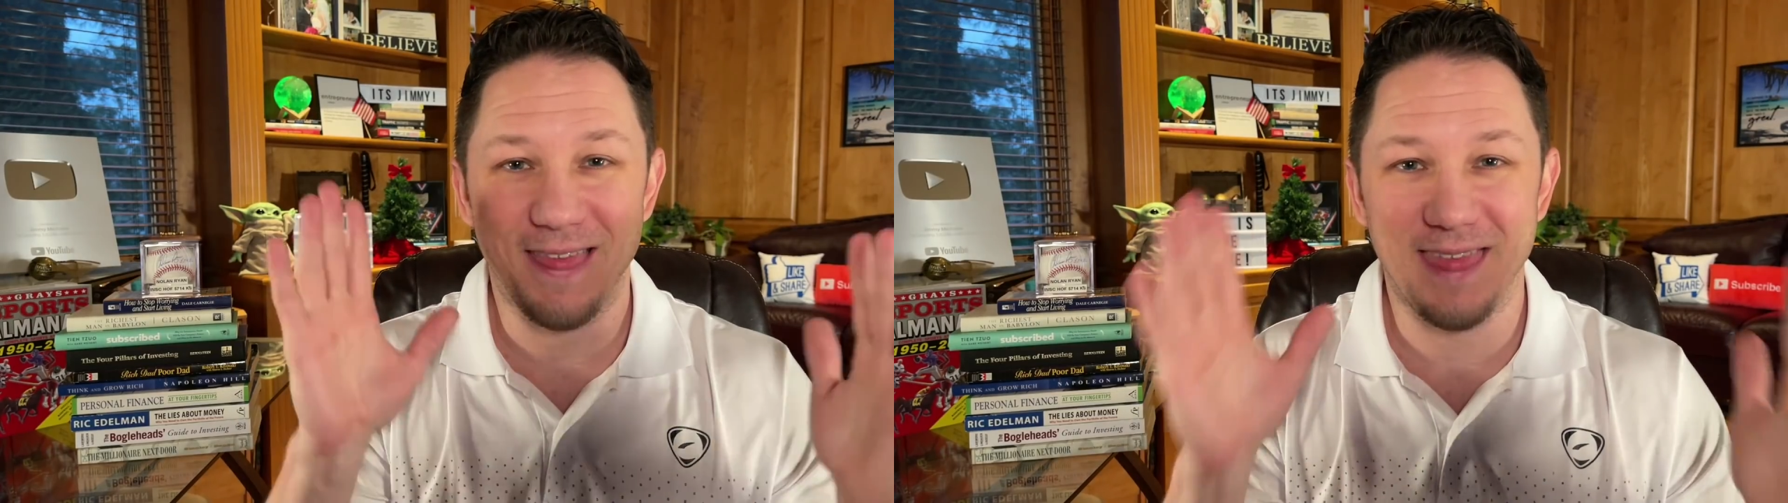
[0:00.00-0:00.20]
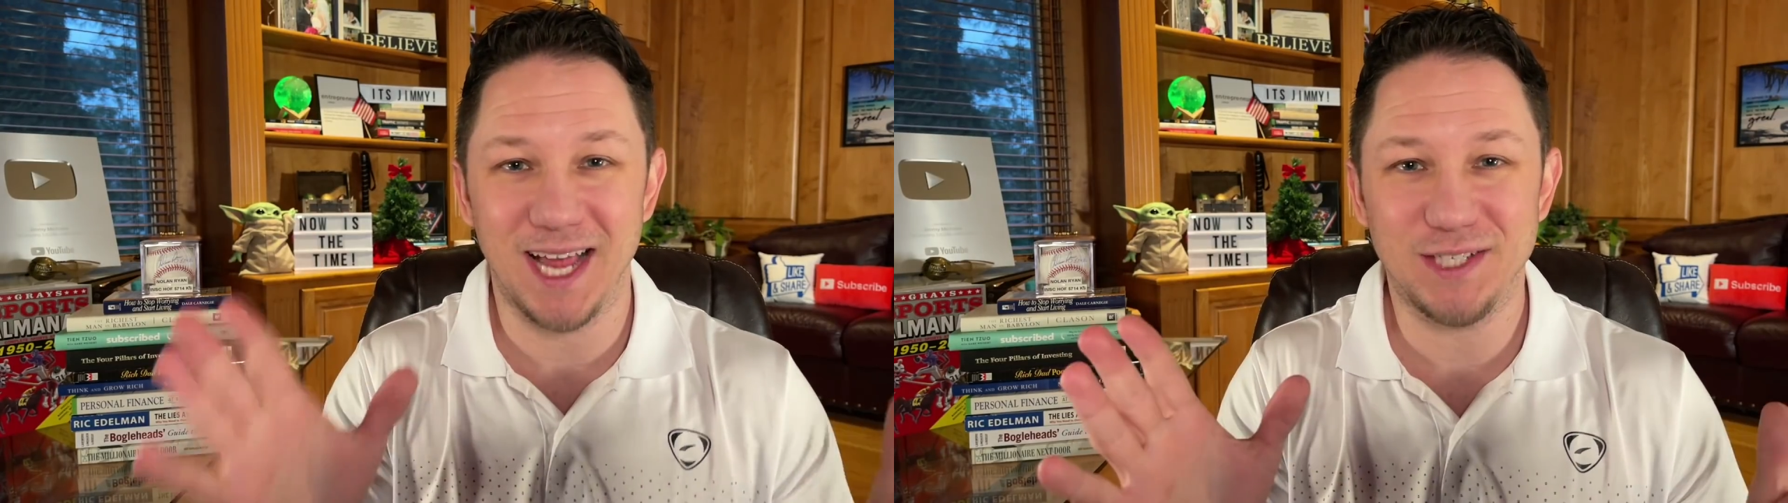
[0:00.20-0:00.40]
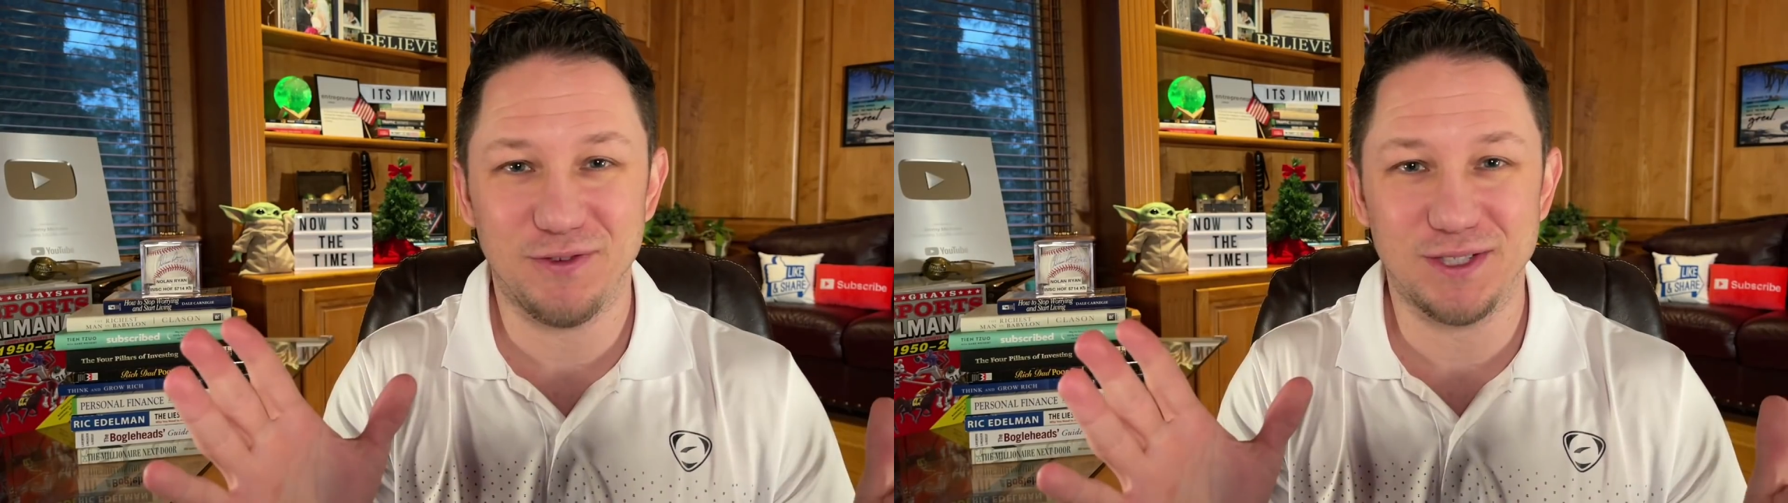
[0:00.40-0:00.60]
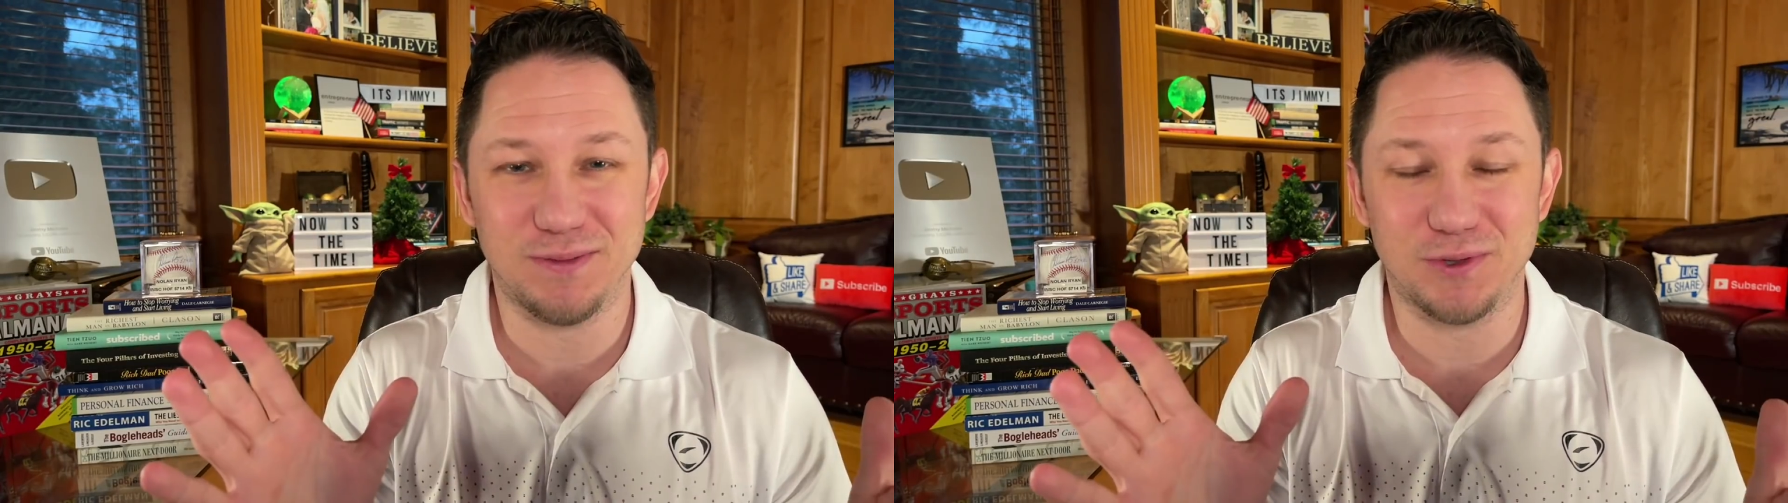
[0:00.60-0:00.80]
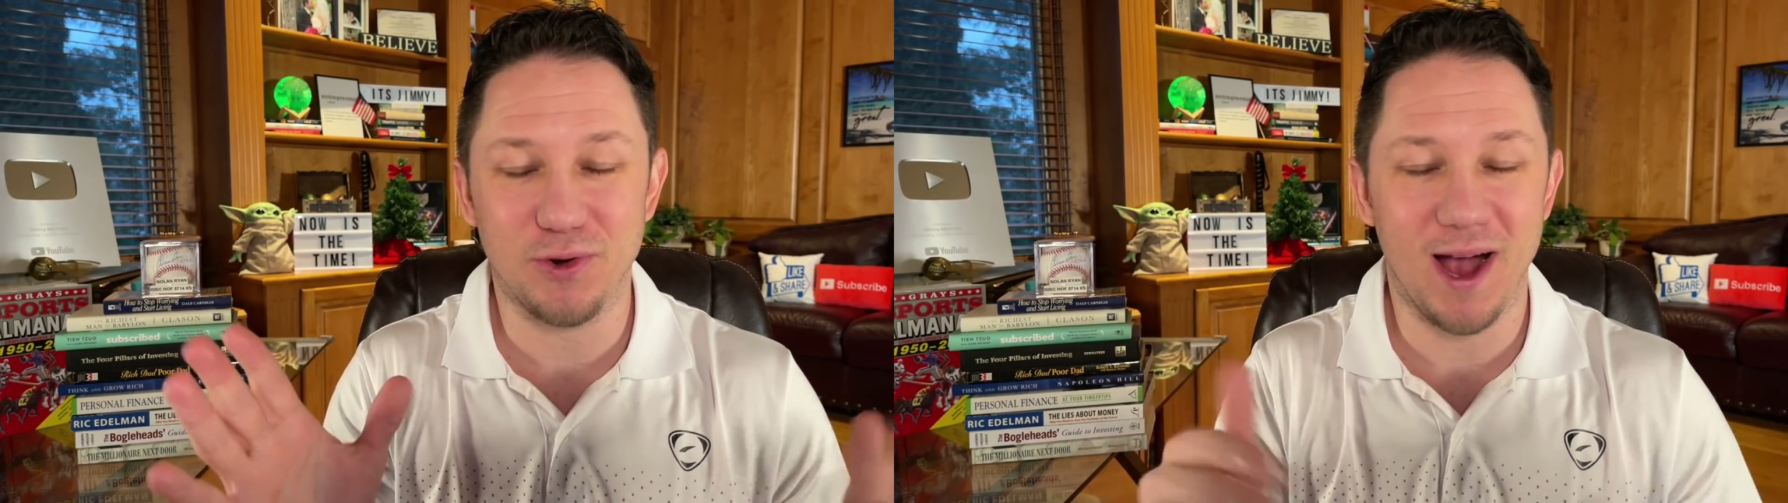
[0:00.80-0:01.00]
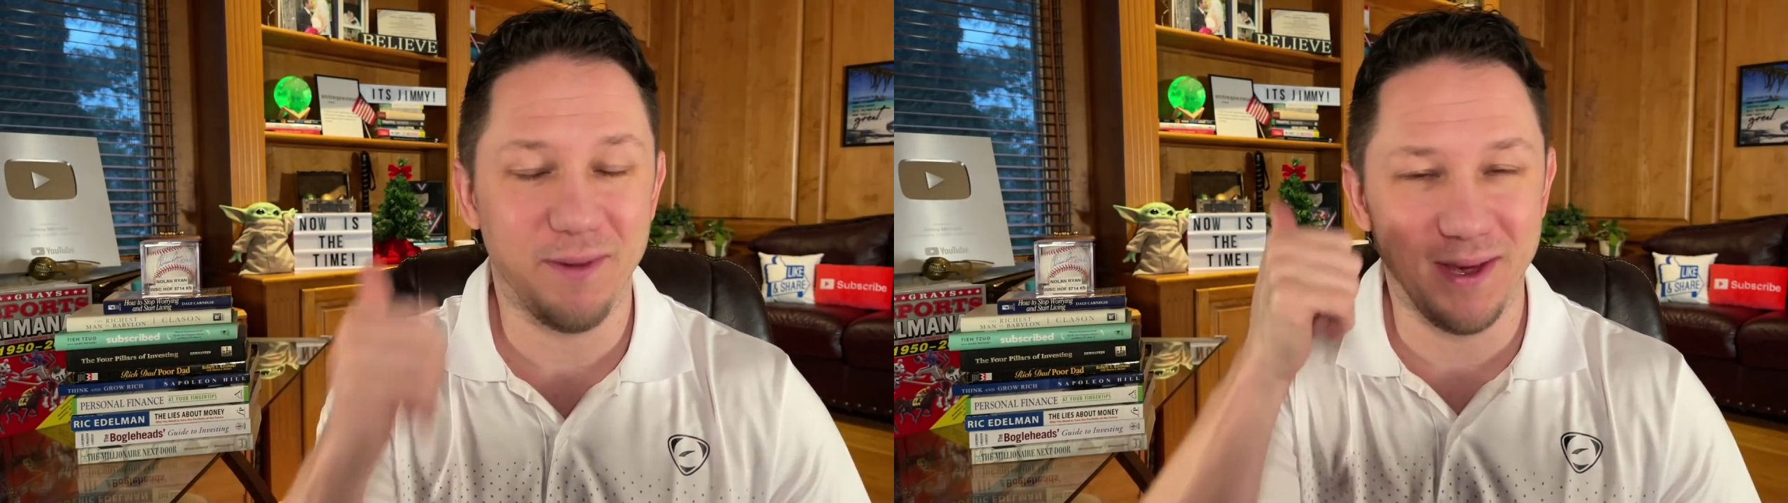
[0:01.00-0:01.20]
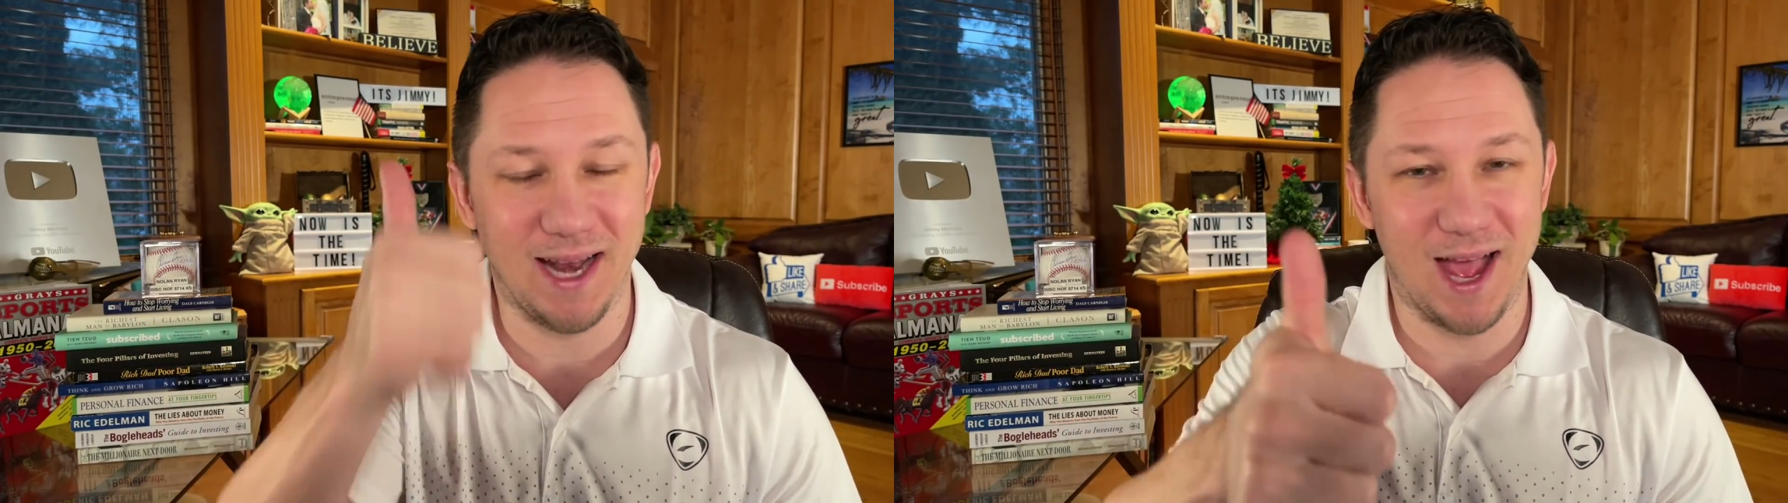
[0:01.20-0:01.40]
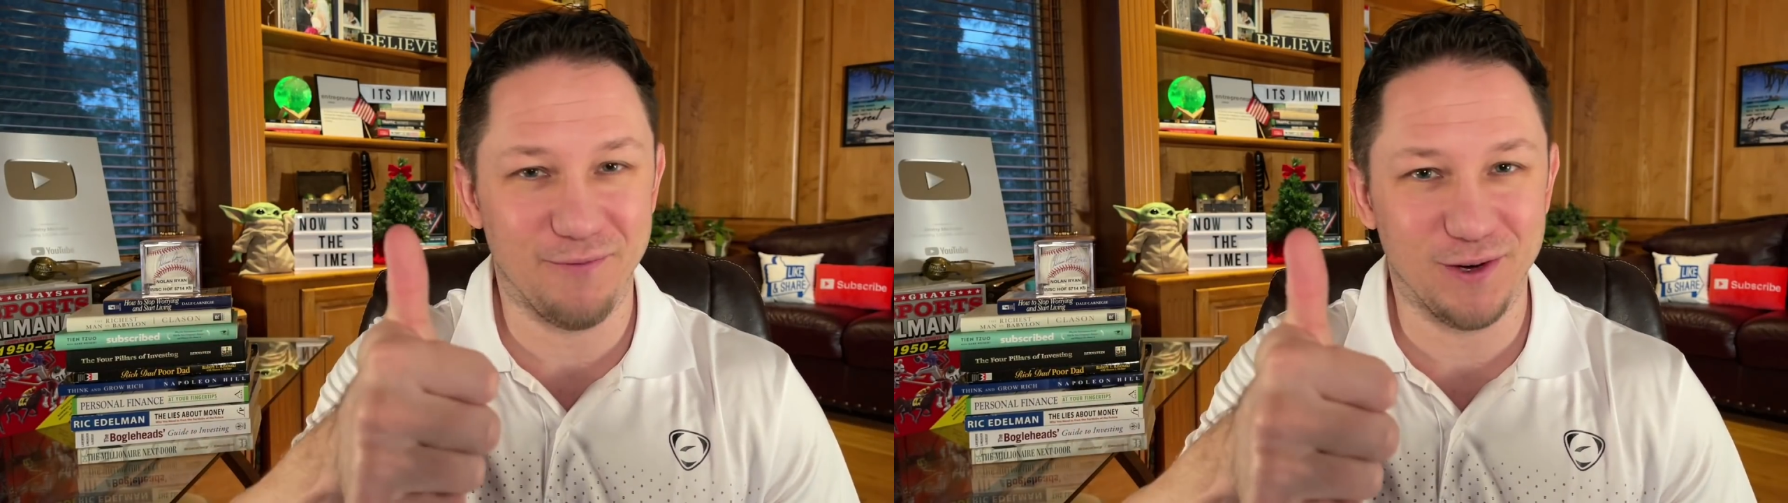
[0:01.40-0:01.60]
thanks for
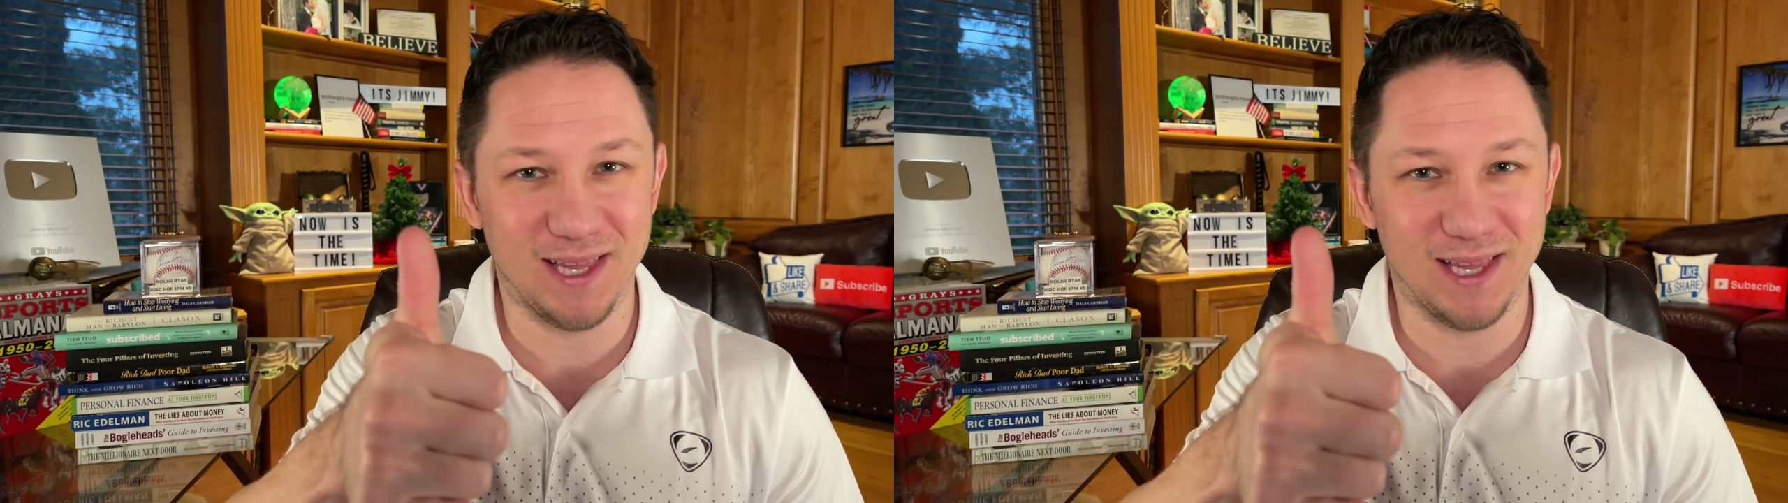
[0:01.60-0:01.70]
subscribing and for